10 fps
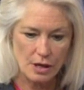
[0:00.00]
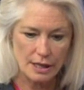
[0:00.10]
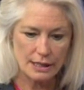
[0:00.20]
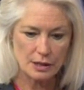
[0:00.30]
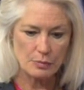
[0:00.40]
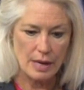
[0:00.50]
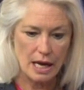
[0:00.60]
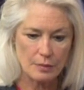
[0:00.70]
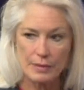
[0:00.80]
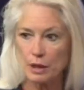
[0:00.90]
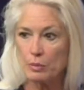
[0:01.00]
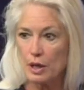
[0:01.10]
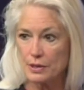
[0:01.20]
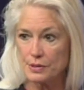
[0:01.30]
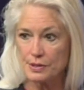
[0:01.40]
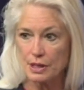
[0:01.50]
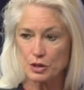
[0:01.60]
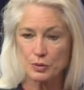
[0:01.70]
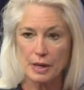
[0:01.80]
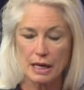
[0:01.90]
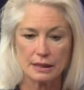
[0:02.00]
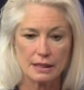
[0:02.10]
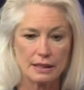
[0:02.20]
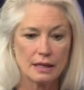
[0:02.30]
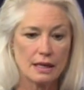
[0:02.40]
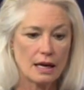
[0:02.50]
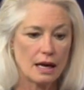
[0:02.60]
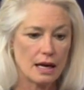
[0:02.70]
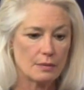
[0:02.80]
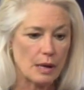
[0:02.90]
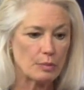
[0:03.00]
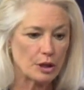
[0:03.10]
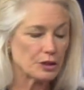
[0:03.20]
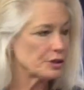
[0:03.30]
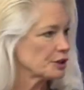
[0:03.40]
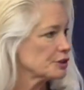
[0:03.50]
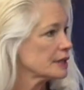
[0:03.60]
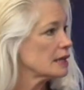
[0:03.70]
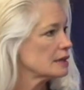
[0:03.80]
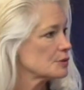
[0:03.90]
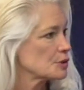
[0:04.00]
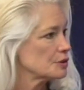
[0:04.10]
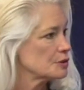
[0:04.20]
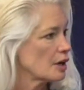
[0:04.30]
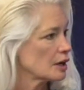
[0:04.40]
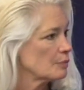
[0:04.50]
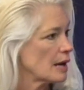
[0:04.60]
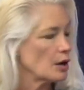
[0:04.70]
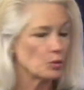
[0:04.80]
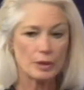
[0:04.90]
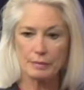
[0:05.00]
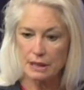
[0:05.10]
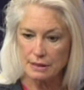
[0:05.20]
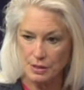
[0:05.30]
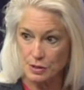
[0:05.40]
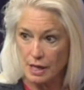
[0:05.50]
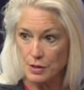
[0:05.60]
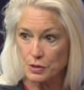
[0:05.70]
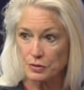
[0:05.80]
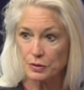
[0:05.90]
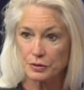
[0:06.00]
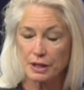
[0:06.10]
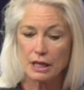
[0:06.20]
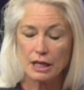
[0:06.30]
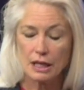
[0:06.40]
talking about menopause and sexuality. My partner, Dr. Kidd, is going to talk about women and testosterone.